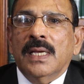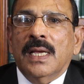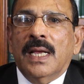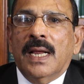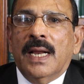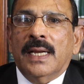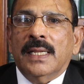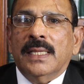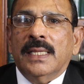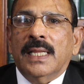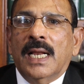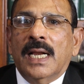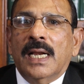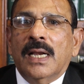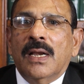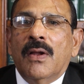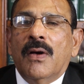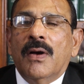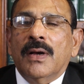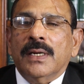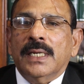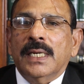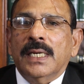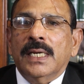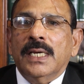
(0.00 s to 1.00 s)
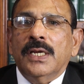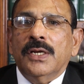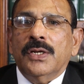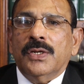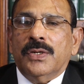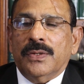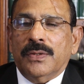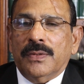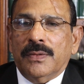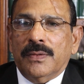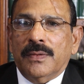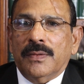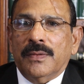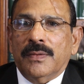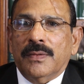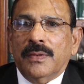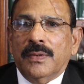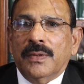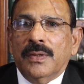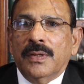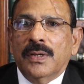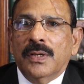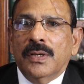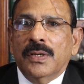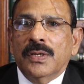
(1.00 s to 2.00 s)
and then logging into.
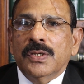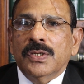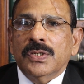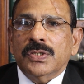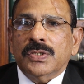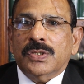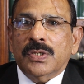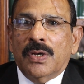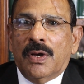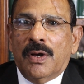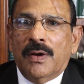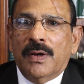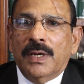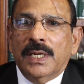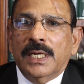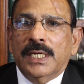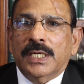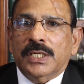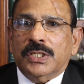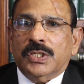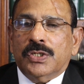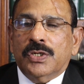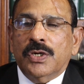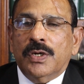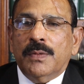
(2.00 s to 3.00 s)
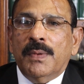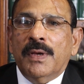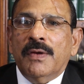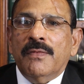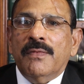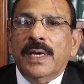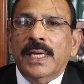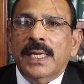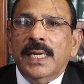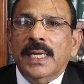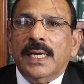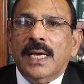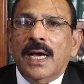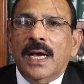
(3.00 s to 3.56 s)
So it should be very